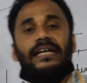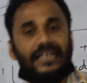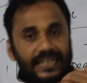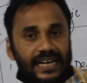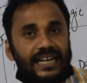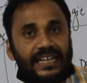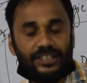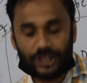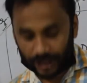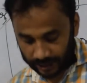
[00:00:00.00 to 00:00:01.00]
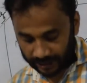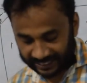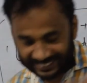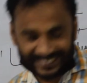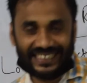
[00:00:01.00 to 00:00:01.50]
correct
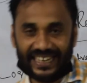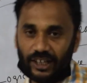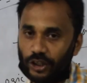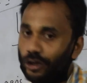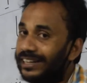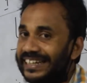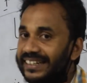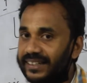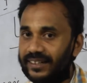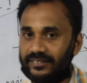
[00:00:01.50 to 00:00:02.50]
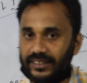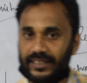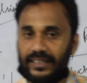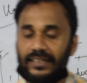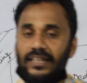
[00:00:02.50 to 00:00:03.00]
thinking, not incorrect
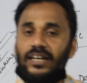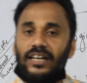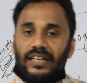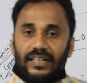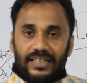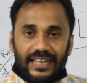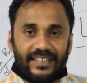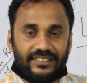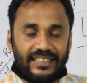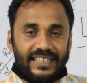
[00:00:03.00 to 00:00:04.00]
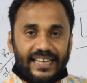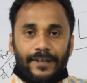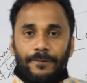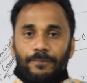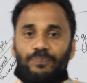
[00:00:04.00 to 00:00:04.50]
thinking. Correct
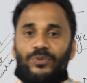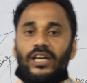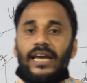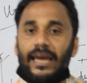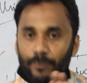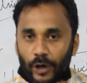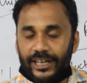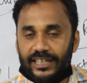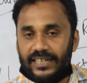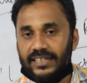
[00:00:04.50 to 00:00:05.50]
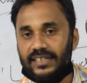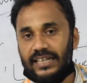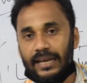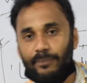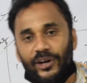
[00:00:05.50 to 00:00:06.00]
thinking,
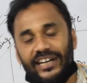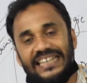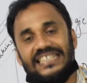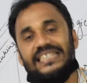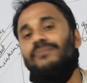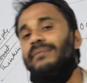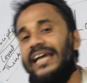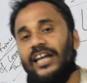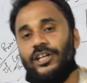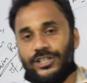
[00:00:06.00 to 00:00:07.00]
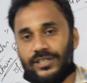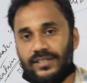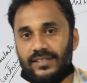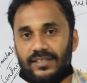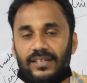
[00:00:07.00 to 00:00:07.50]
avoiding some errors.
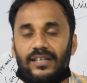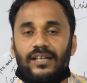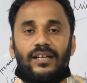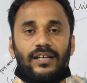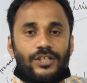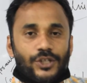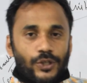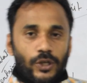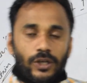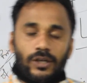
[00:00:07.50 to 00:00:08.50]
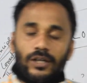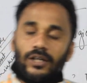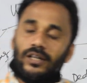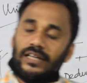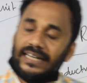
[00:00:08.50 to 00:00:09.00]

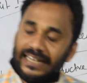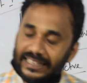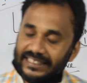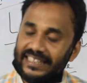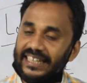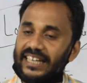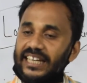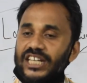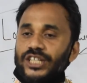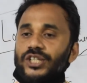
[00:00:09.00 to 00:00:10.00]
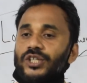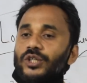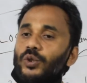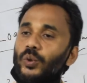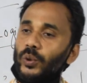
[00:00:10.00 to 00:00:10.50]
So correct thinking
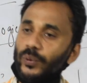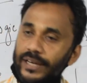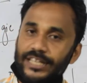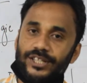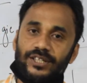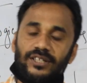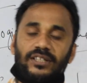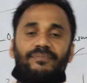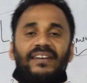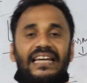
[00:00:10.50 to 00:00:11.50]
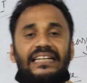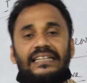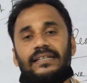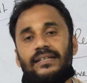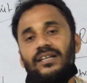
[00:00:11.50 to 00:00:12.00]
is always the
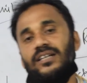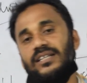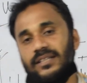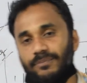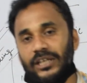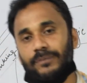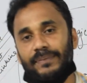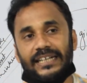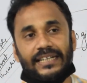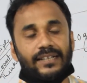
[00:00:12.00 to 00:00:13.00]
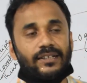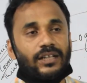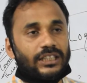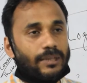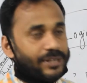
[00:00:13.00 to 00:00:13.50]
main subject matter
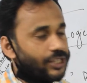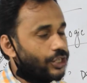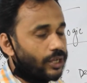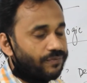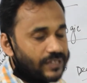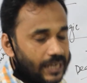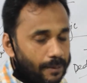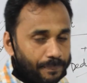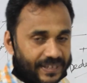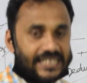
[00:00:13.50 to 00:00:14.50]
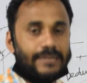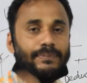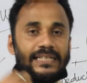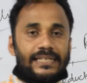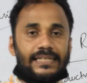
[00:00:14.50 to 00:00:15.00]
on the basis of some
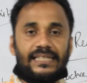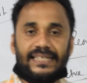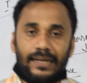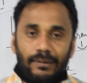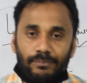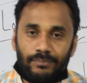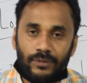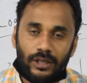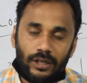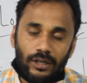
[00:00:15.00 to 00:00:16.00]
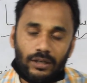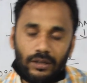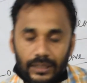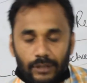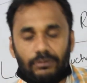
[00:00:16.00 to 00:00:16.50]
principles, some
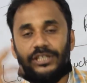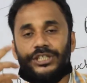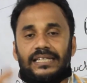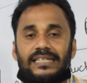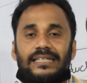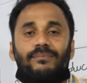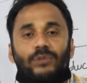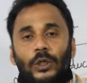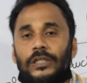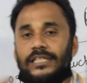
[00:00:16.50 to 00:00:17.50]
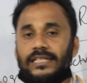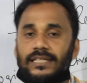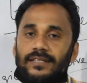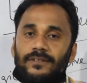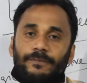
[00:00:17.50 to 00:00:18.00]
regulations, some
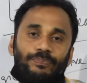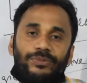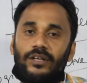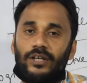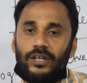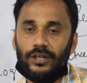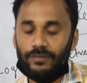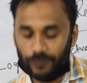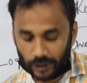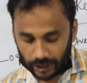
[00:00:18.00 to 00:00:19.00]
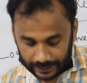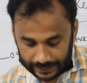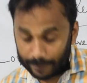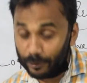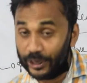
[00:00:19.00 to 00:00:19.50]
rules for
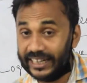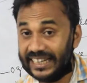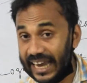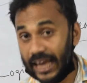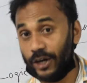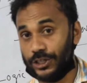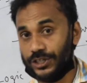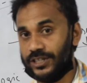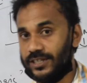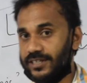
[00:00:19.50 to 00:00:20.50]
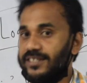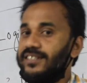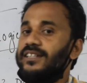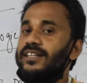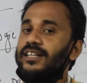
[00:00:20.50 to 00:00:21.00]
avoiding errors.
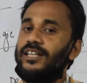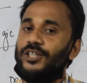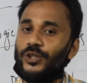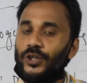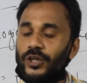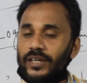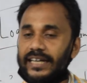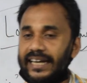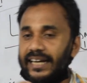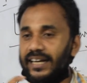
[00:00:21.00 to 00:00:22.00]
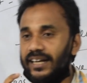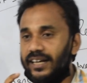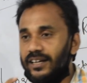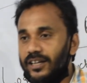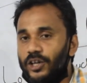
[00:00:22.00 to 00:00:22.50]

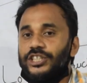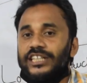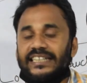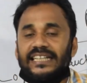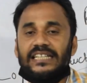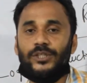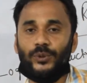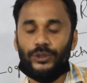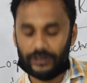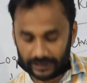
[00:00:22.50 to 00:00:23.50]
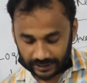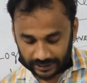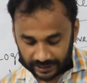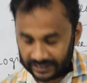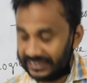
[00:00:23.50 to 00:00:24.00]
So logic deals
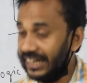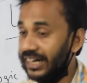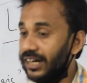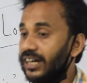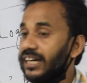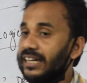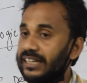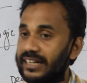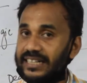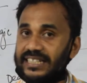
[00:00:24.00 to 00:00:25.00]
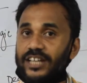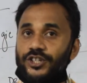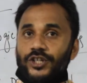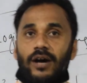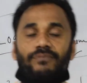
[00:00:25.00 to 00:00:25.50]
with the
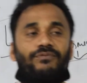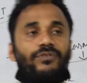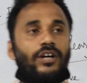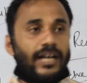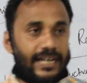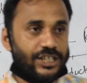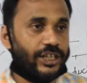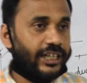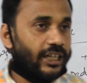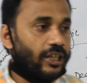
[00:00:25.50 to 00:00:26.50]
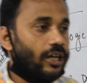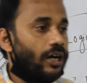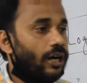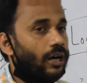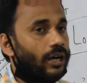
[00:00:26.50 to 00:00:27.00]
science of
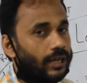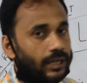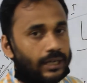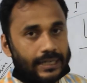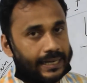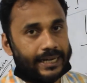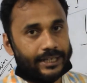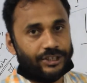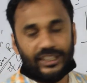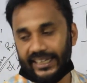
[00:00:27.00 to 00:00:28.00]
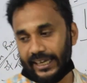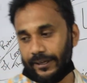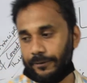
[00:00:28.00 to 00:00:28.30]
reasoning or correct thinking.